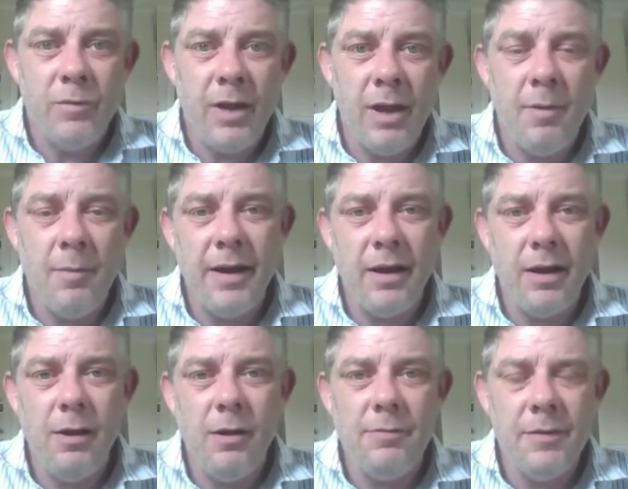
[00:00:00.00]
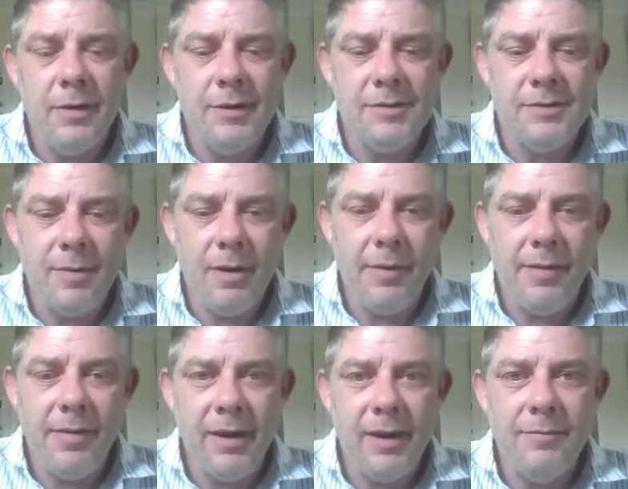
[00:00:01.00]
I'm a mental health nurse, but we
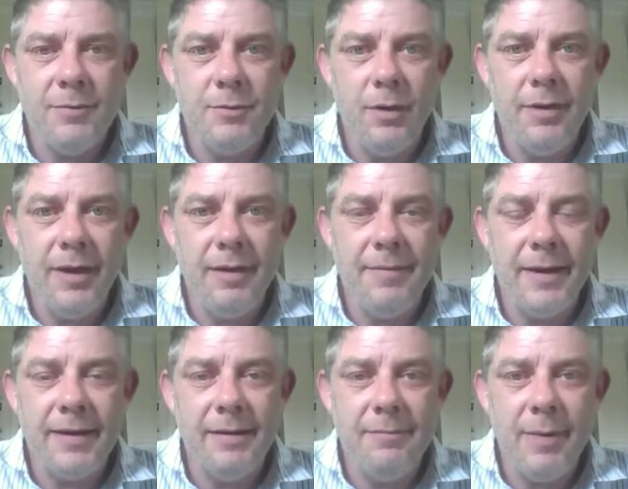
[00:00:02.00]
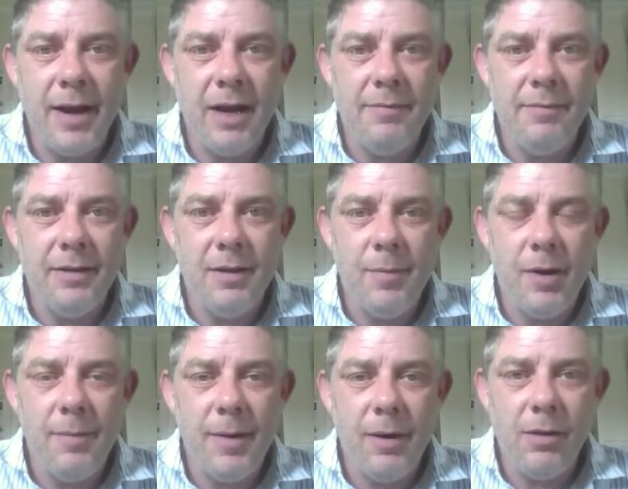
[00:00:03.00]
think you've still got the affective part of it, the
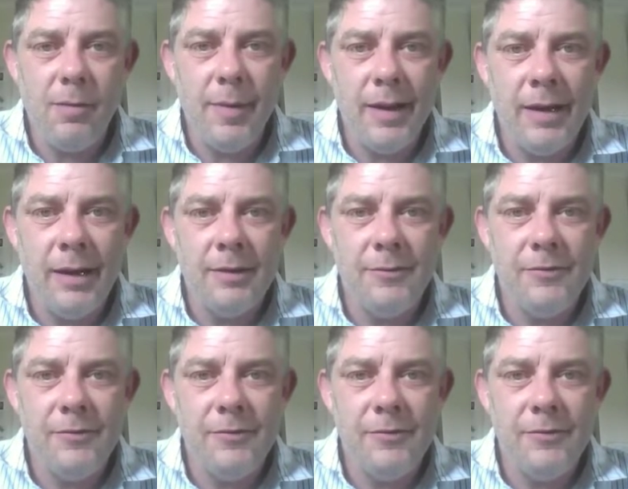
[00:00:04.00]
bipolar part.